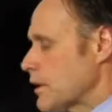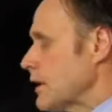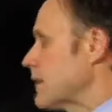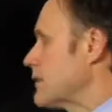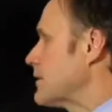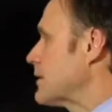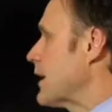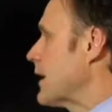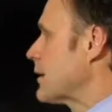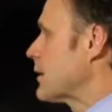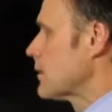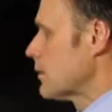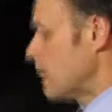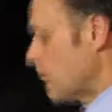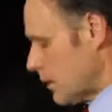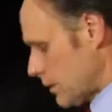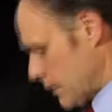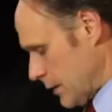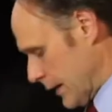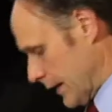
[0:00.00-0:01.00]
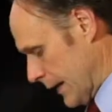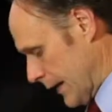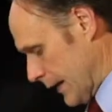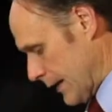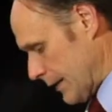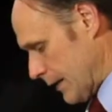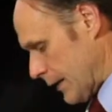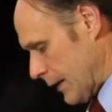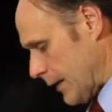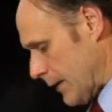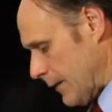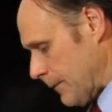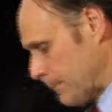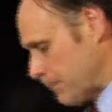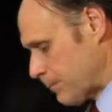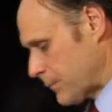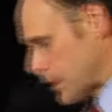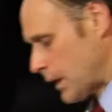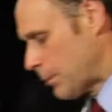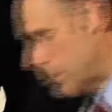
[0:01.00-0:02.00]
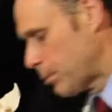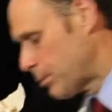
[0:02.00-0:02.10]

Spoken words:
let's take a look at a couple